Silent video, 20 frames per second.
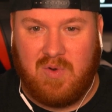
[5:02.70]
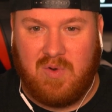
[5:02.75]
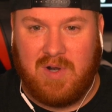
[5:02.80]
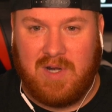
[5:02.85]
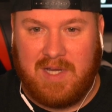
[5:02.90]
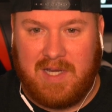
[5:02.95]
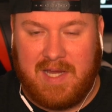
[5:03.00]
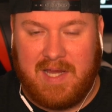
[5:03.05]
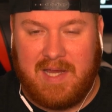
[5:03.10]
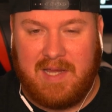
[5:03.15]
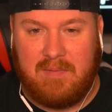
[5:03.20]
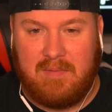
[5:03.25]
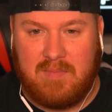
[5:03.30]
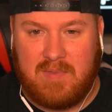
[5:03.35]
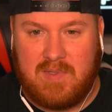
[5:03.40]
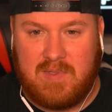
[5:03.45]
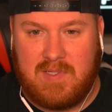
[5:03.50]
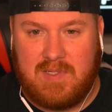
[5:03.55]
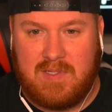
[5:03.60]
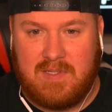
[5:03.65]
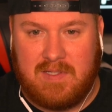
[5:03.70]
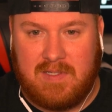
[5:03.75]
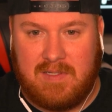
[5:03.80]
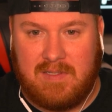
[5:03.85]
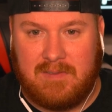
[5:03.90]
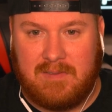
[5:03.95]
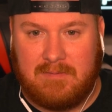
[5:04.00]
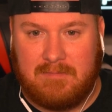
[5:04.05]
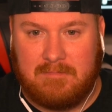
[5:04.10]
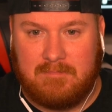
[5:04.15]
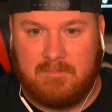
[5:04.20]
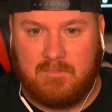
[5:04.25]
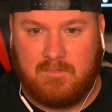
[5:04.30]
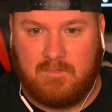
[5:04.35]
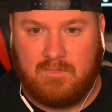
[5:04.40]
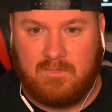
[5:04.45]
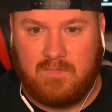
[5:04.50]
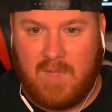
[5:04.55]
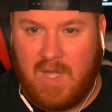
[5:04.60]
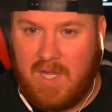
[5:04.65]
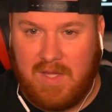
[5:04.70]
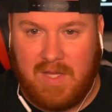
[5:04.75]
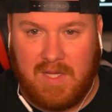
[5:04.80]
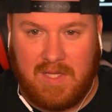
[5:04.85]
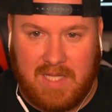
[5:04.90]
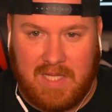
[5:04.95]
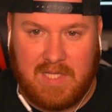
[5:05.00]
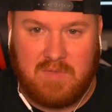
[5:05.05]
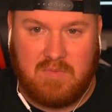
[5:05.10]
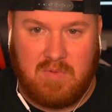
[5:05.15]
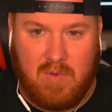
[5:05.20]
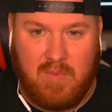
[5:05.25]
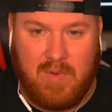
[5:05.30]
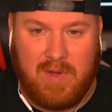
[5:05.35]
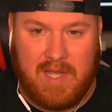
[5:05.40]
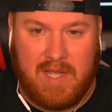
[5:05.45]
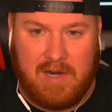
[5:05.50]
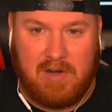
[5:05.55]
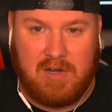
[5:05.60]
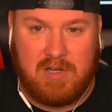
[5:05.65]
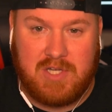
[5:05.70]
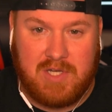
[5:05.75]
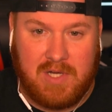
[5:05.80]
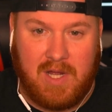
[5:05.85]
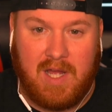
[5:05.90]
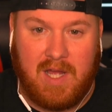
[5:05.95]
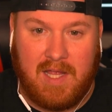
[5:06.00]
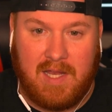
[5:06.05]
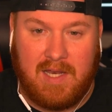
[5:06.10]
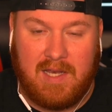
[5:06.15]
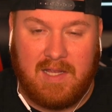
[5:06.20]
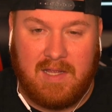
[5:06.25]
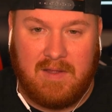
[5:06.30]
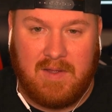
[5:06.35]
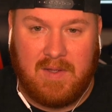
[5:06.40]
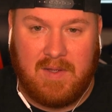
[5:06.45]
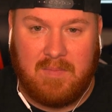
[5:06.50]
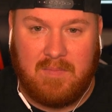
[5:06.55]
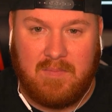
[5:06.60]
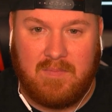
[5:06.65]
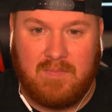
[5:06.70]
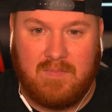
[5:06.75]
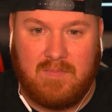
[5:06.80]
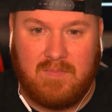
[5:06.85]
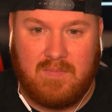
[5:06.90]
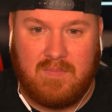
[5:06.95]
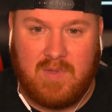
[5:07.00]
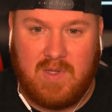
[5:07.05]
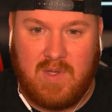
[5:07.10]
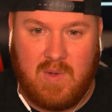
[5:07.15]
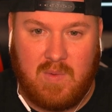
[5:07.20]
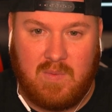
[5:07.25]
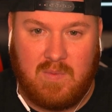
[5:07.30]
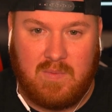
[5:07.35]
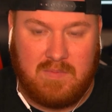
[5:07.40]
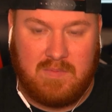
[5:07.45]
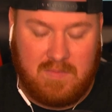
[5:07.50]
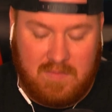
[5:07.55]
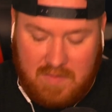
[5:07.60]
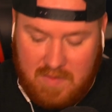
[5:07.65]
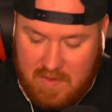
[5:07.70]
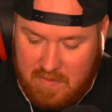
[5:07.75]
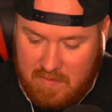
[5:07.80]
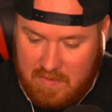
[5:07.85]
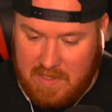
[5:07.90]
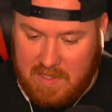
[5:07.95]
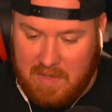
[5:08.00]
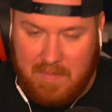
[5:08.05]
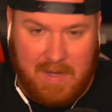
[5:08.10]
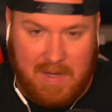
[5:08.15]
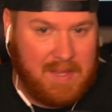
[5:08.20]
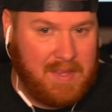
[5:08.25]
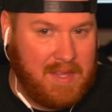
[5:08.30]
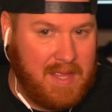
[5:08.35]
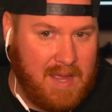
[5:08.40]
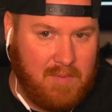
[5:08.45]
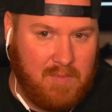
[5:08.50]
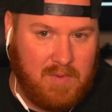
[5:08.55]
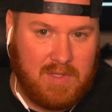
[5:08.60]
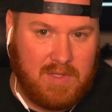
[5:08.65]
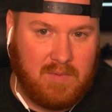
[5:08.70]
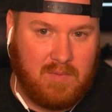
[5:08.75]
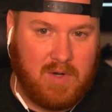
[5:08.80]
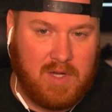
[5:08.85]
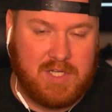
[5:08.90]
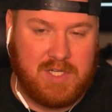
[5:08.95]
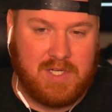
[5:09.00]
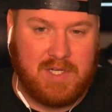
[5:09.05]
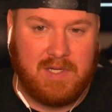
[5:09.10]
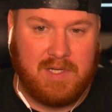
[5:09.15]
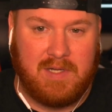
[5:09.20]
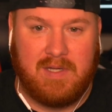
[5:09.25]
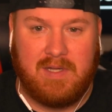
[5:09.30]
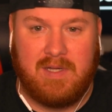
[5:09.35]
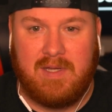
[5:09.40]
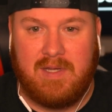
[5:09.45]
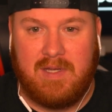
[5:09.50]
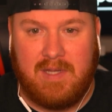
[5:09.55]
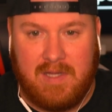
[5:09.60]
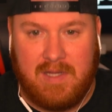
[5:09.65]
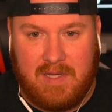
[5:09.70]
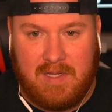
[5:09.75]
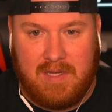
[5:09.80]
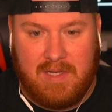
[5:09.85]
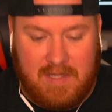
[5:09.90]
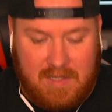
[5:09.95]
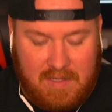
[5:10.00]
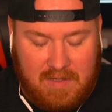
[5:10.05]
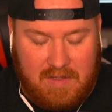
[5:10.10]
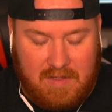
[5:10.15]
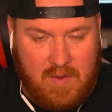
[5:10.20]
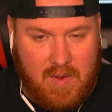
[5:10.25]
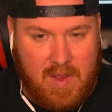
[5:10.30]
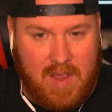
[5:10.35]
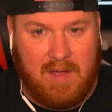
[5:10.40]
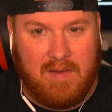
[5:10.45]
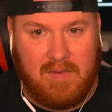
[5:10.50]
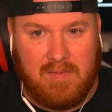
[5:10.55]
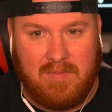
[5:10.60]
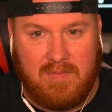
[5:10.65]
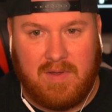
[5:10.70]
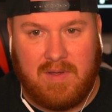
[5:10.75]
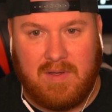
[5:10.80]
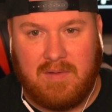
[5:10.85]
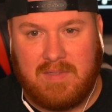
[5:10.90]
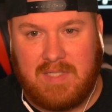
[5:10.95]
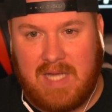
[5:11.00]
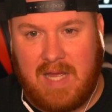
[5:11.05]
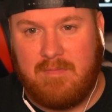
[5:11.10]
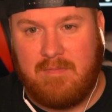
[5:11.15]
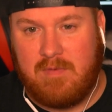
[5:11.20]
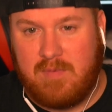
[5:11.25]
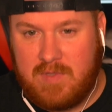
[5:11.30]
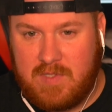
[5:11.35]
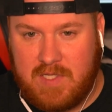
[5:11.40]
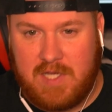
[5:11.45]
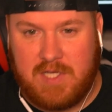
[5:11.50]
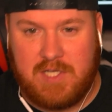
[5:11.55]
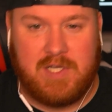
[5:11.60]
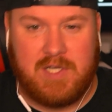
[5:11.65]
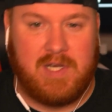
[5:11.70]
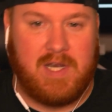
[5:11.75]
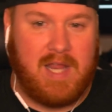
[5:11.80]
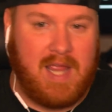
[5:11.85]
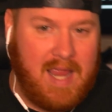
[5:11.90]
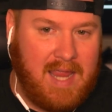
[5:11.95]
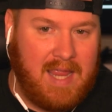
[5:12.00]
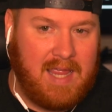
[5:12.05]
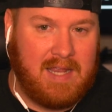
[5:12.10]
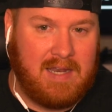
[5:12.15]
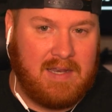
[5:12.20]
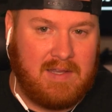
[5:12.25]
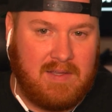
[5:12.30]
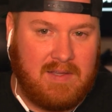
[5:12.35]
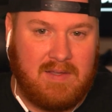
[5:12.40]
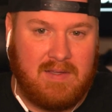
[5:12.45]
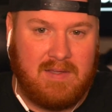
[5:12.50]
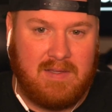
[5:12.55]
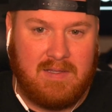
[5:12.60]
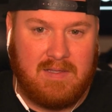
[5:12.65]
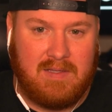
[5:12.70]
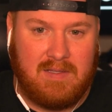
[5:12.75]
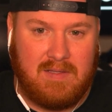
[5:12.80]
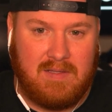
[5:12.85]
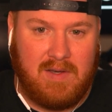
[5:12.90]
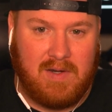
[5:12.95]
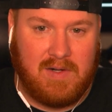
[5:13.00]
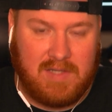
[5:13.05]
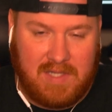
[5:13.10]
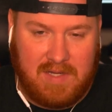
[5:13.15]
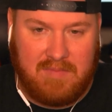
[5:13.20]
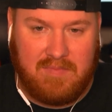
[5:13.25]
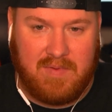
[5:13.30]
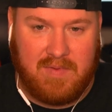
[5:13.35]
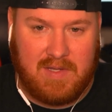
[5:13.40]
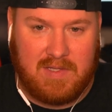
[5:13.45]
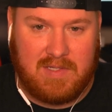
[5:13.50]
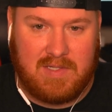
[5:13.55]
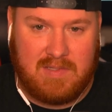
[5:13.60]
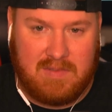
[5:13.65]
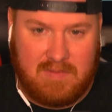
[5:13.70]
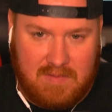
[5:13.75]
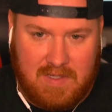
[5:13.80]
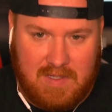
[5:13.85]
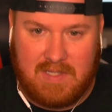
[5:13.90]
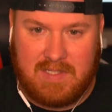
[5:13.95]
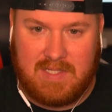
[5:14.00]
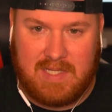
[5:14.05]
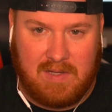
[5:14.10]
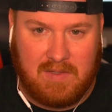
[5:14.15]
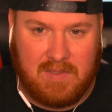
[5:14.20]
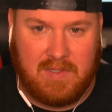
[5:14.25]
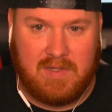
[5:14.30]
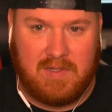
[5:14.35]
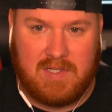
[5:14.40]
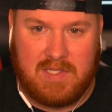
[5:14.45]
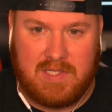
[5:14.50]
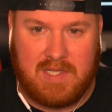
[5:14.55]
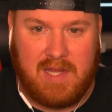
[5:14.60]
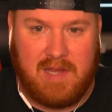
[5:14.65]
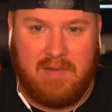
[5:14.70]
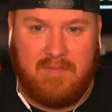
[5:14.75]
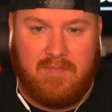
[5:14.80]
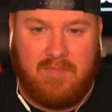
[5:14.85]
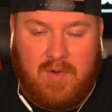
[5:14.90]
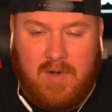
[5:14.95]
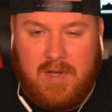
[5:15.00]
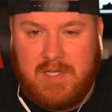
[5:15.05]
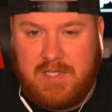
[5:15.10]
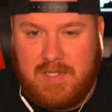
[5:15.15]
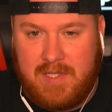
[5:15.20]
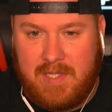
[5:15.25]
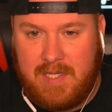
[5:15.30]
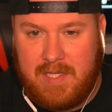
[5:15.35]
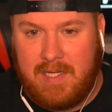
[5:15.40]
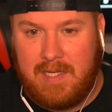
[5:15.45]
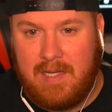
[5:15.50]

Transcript: games, I think that's where we got our shot. You combine that with the rushing, you have time of possession, and your defense is out there just staying fresh. And